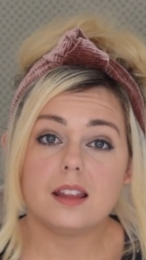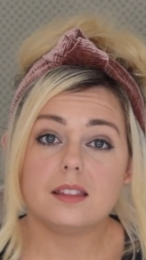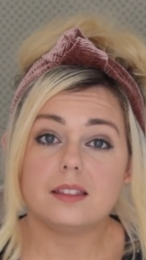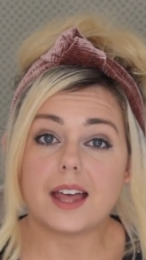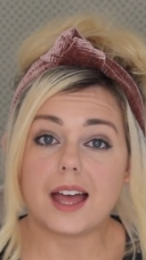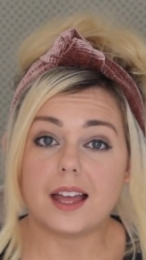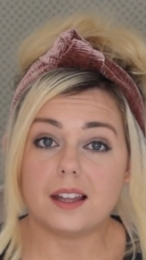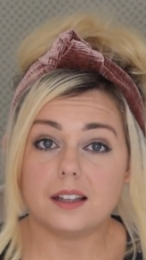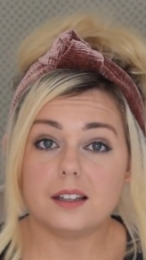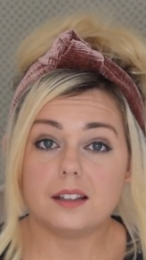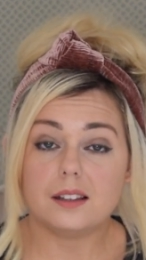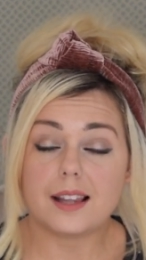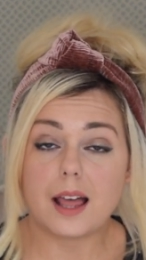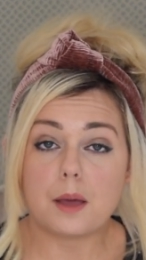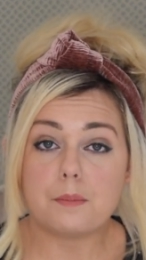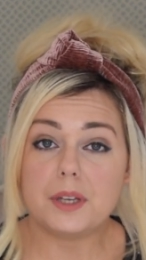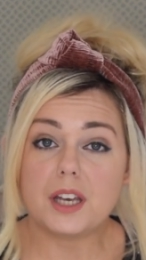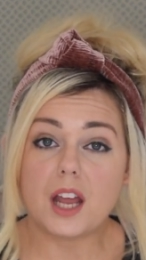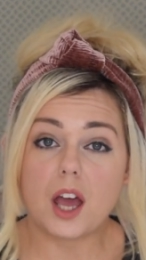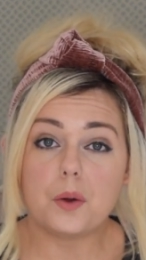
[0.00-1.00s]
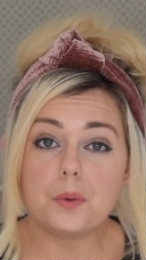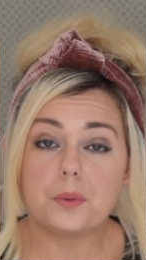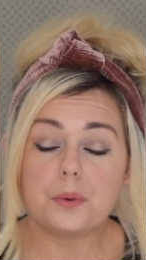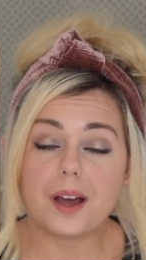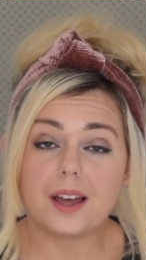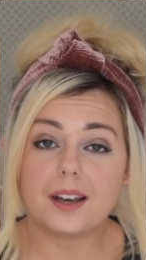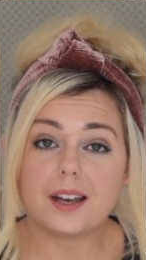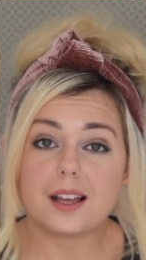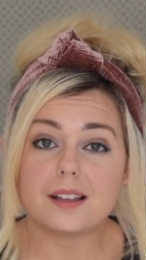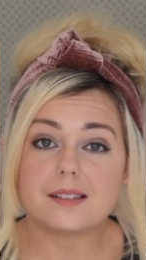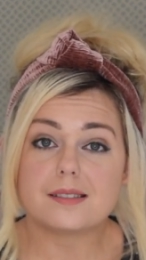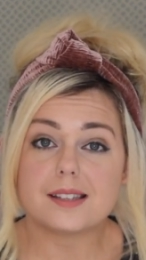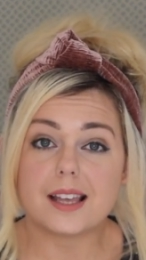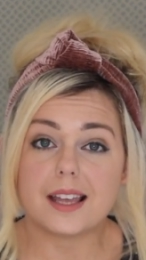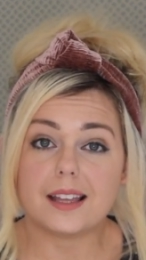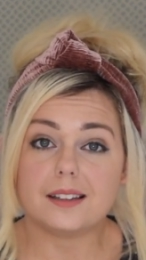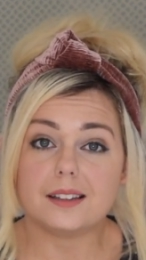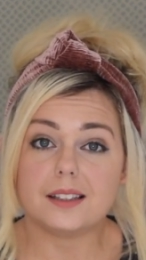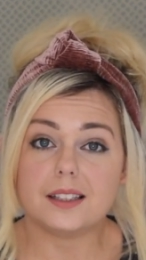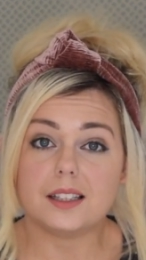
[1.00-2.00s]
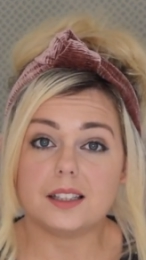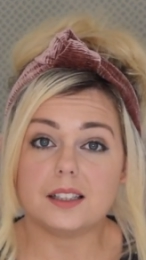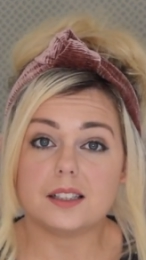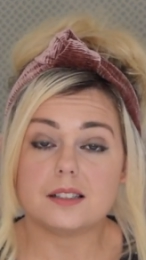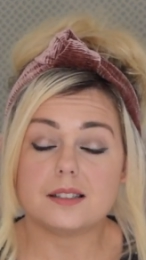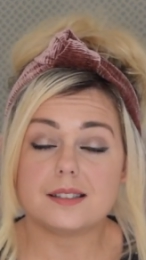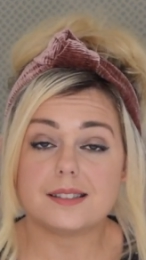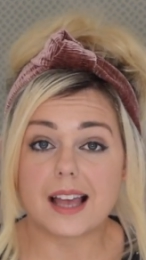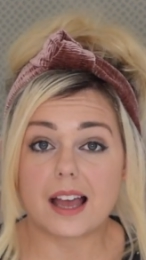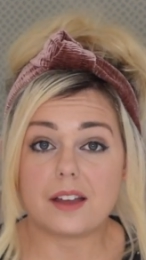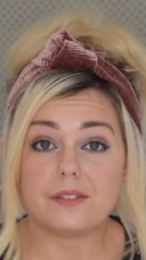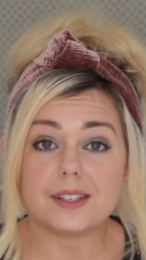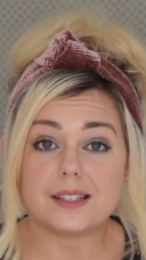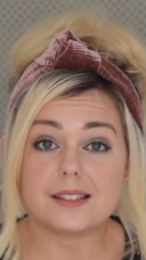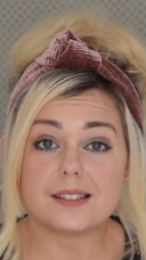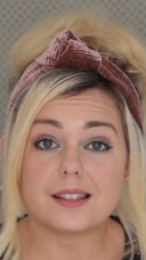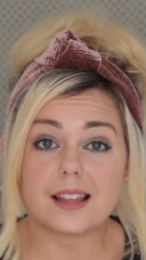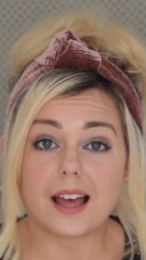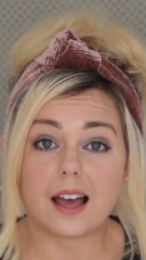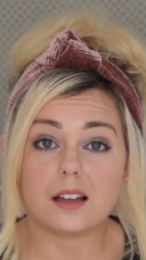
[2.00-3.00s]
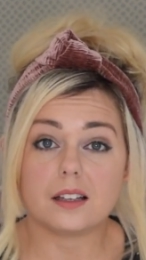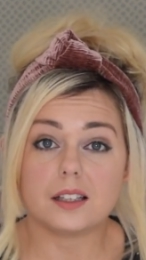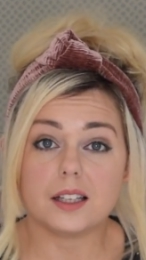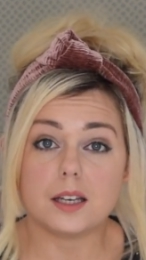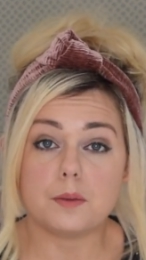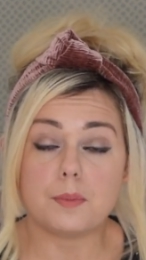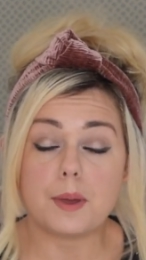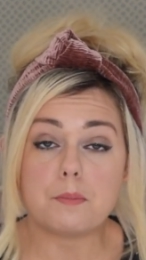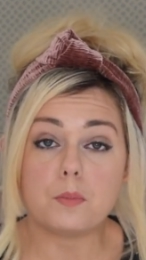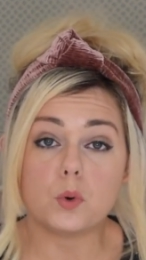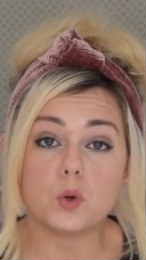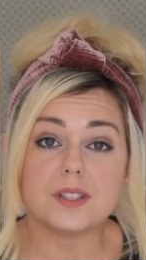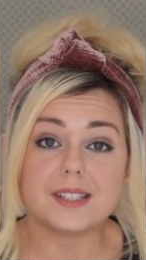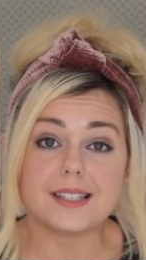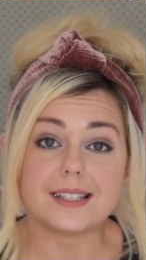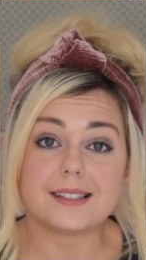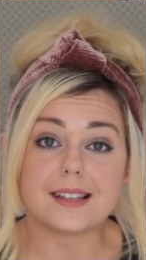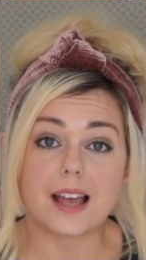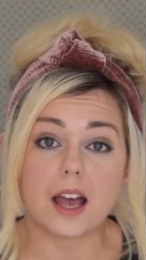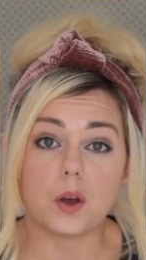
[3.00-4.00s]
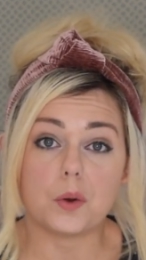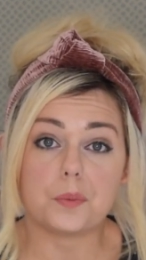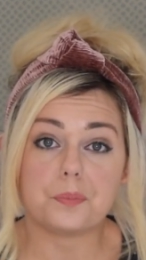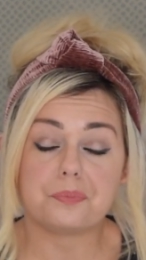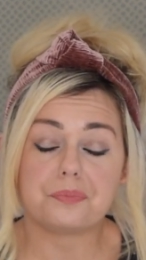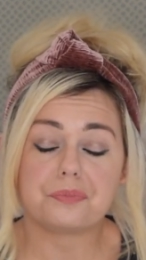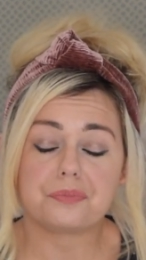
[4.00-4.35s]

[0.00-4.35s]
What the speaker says: then let me know and I'll certainly dive into that in a bit more detail.